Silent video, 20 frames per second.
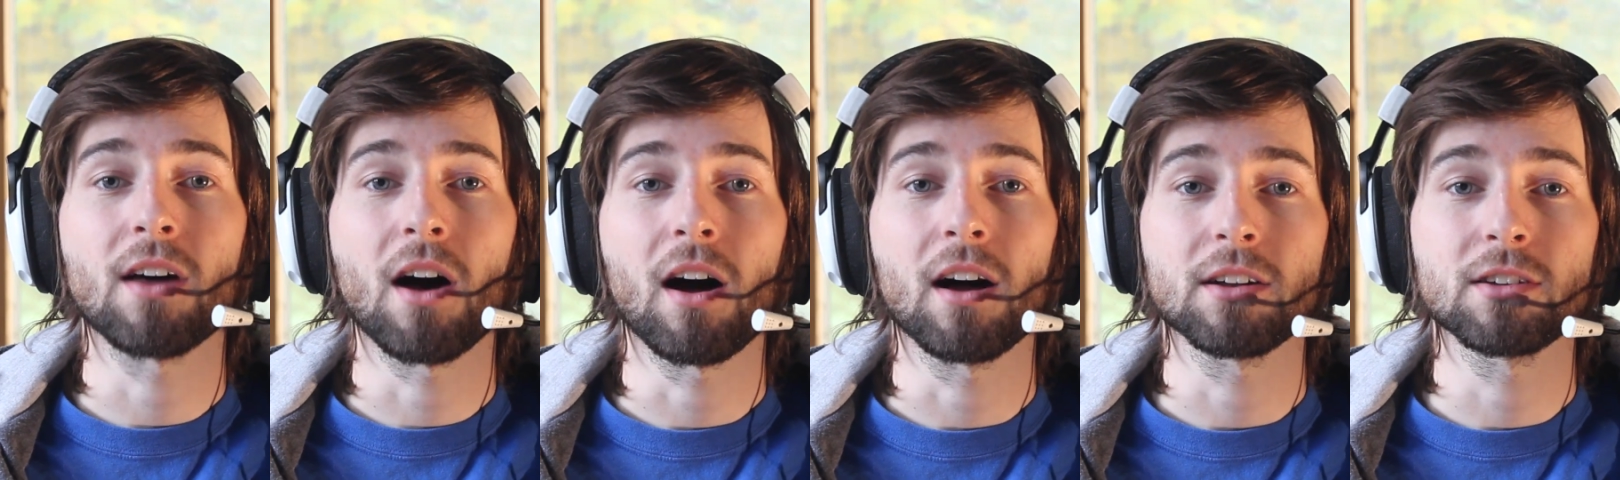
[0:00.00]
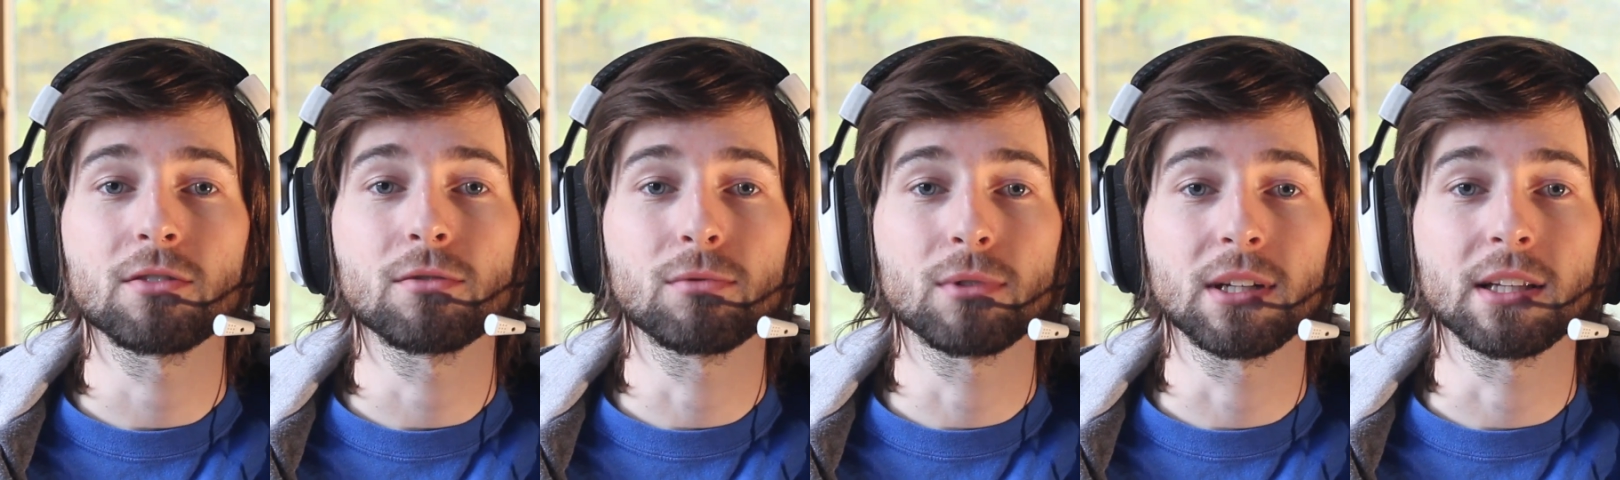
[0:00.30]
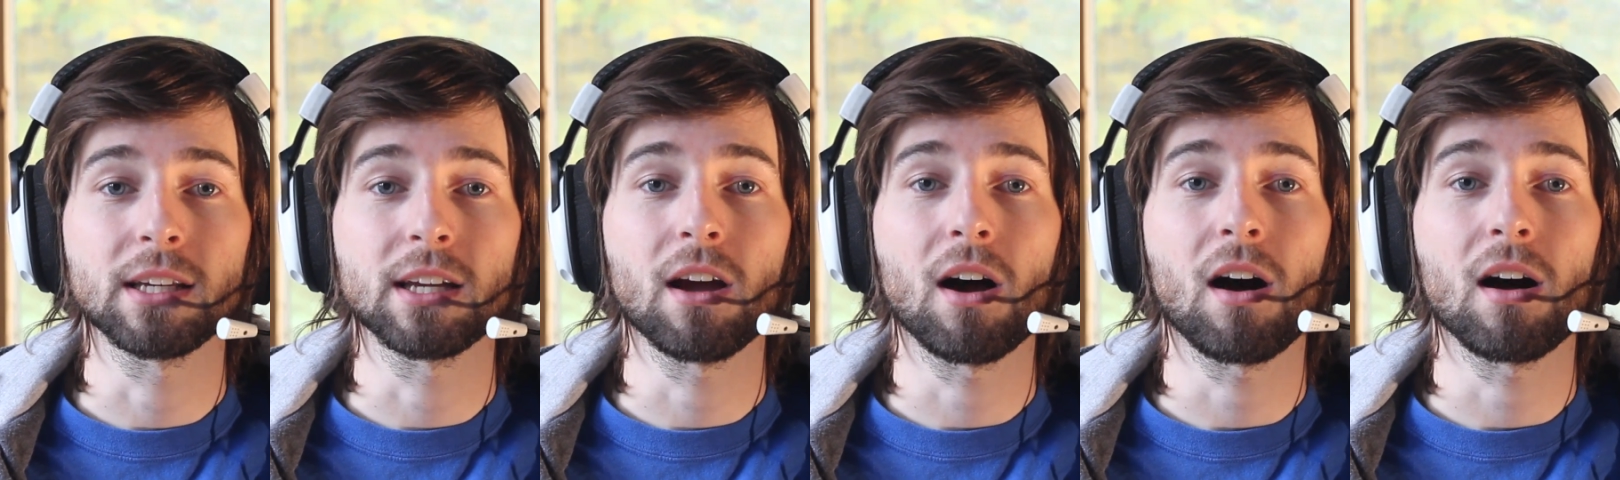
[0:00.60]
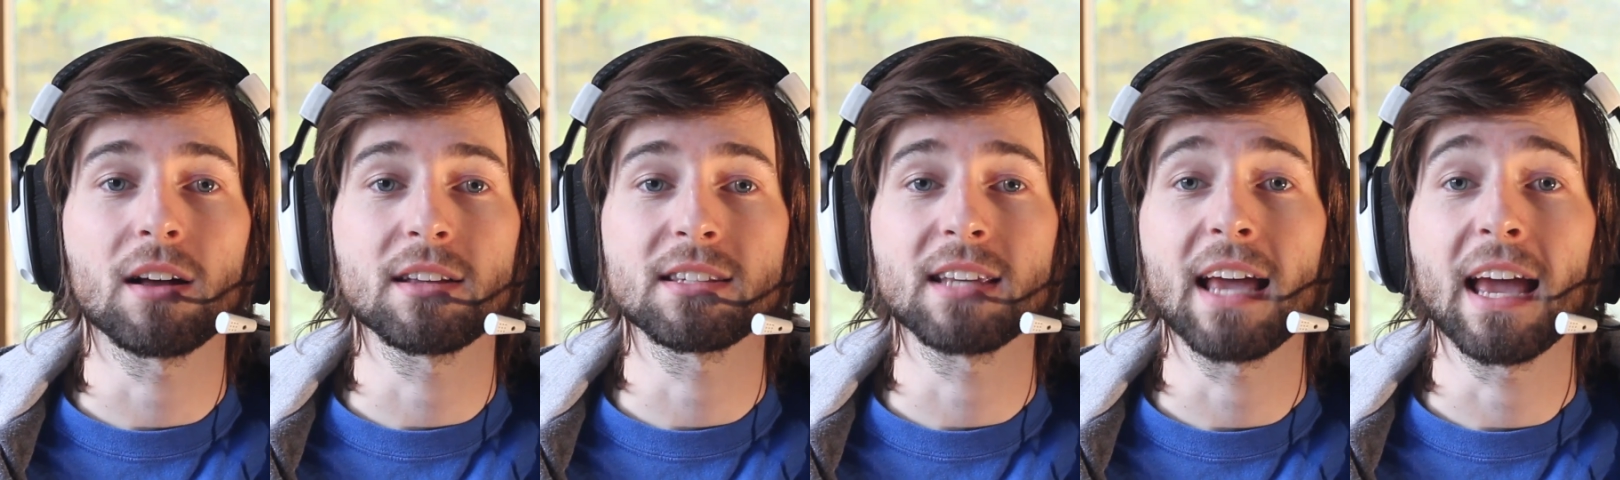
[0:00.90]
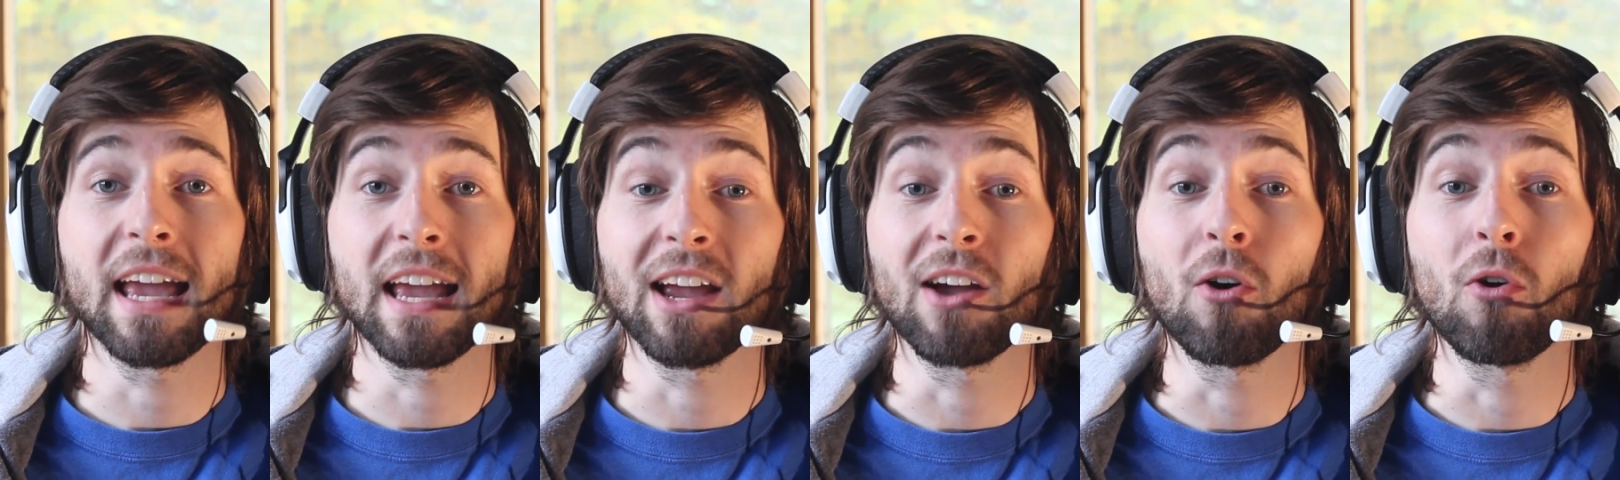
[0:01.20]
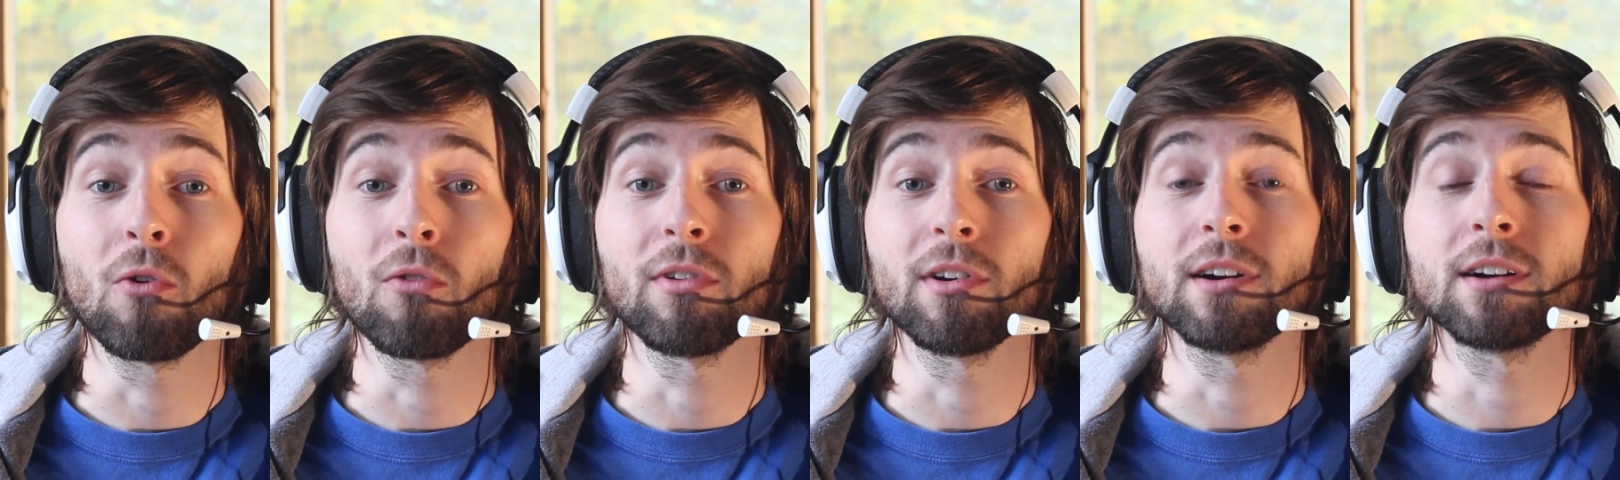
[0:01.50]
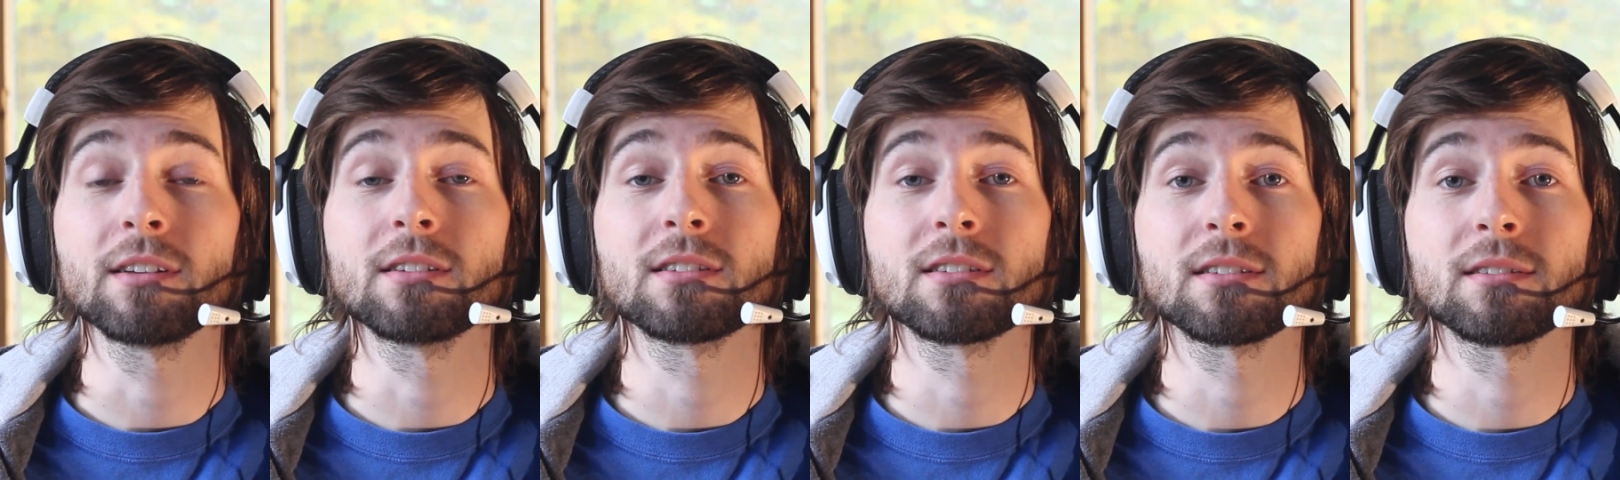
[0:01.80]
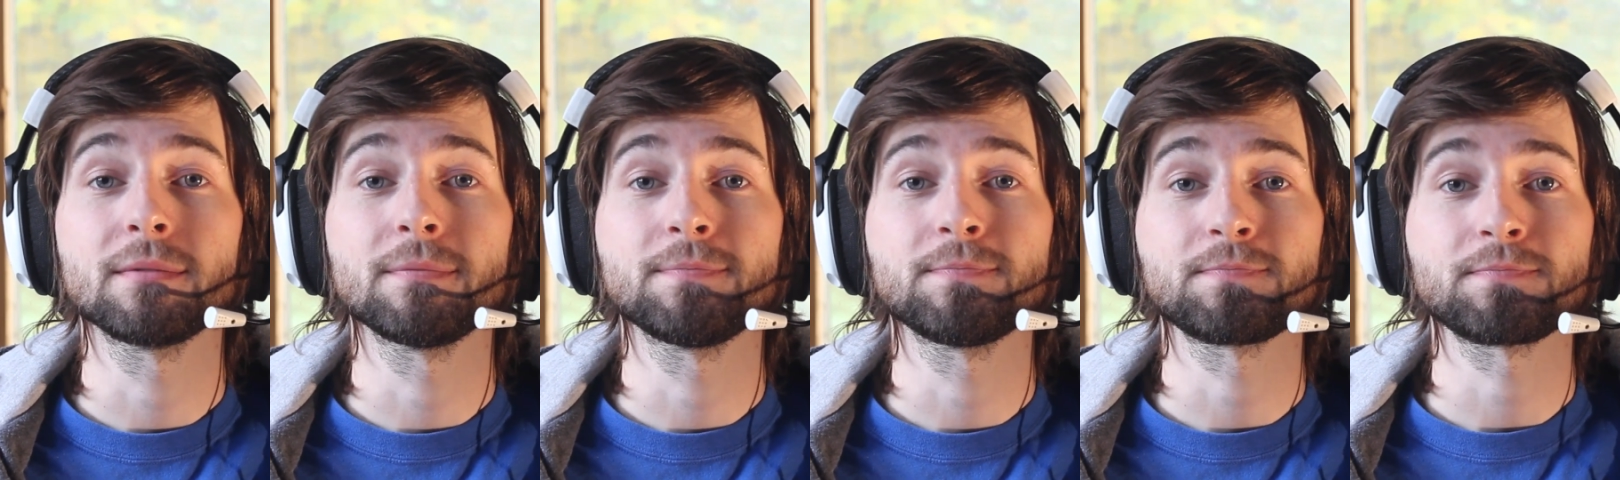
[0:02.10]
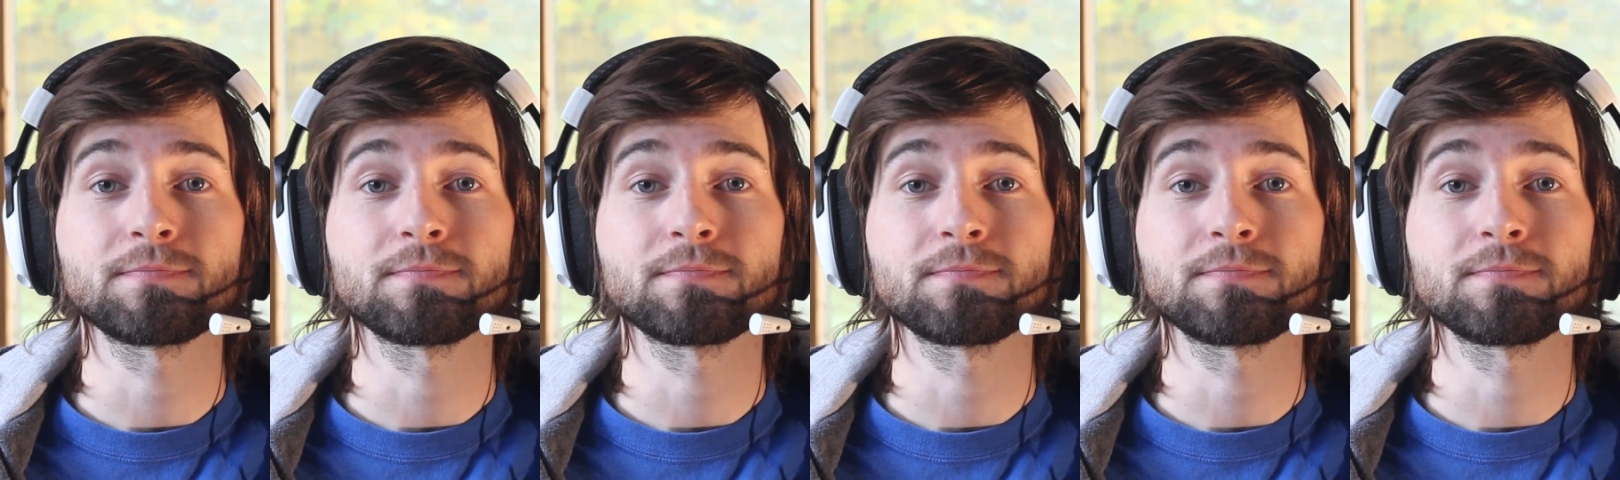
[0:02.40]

thought to really cause hangovers.